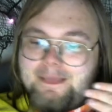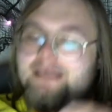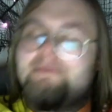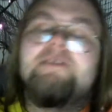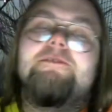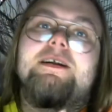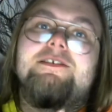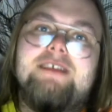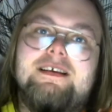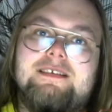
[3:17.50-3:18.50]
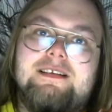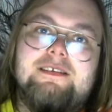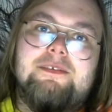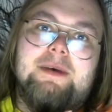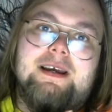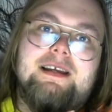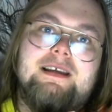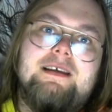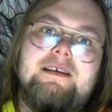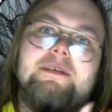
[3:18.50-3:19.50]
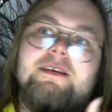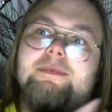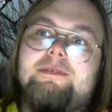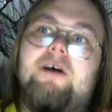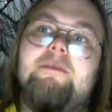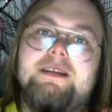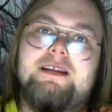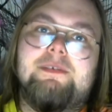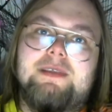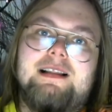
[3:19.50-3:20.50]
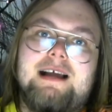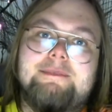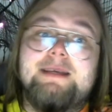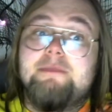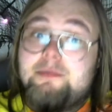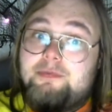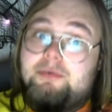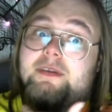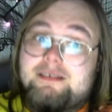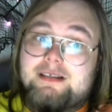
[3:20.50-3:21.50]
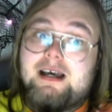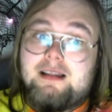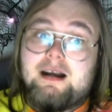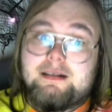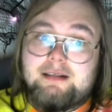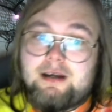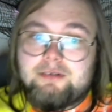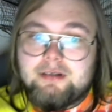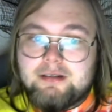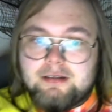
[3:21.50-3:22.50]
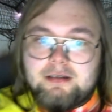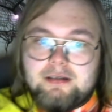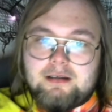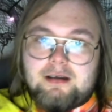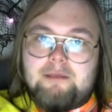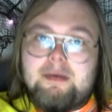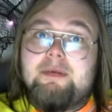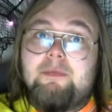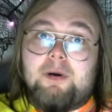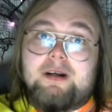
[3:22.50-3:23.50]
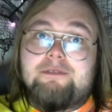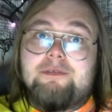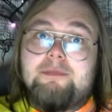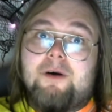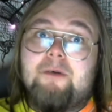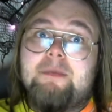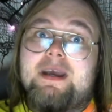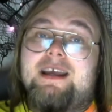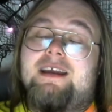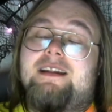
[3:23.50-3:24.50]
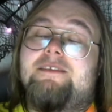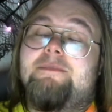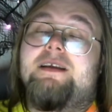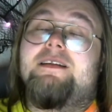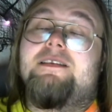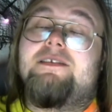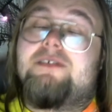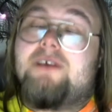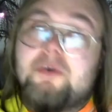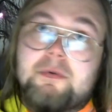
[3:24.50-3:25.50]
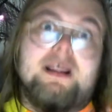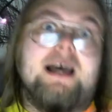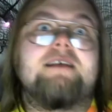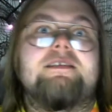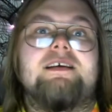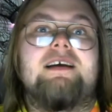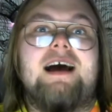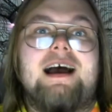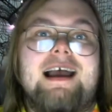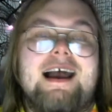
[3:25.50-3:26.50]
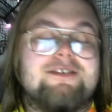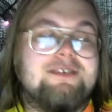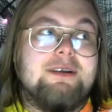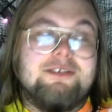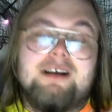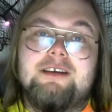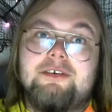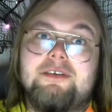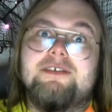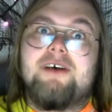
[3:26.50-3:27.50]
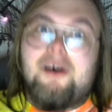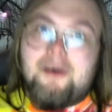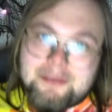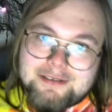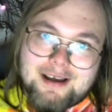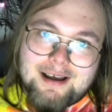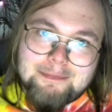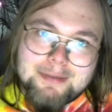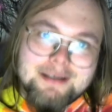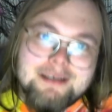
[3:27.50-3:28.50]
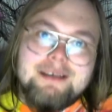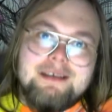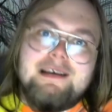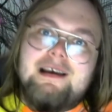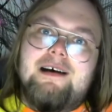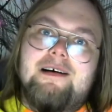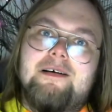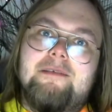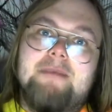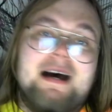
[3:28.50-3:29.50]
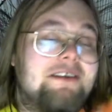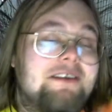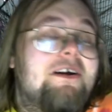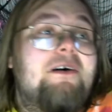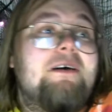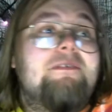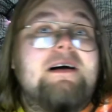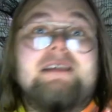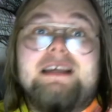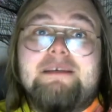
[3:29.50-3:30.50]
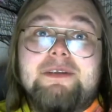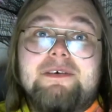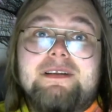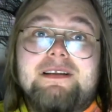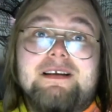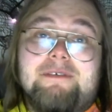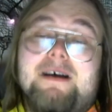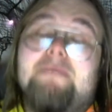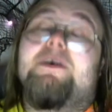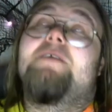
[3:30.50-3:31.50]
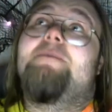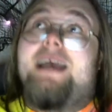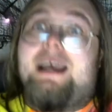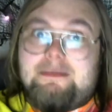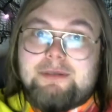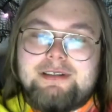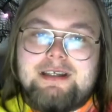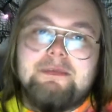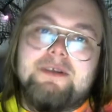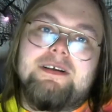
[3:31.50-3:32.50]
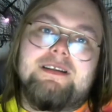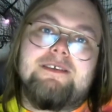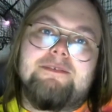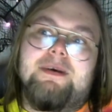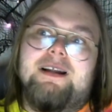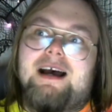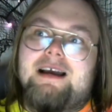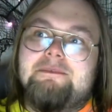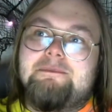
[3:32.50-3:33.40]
this much distance away, because we've all been dealing with a lot of people before this got locked down. I've been working from home, and it's been so relaxing. I actually wish I could do this all the time. I don't know if I'll keep doing it, if I'm going to be able to keep doing this, but I'd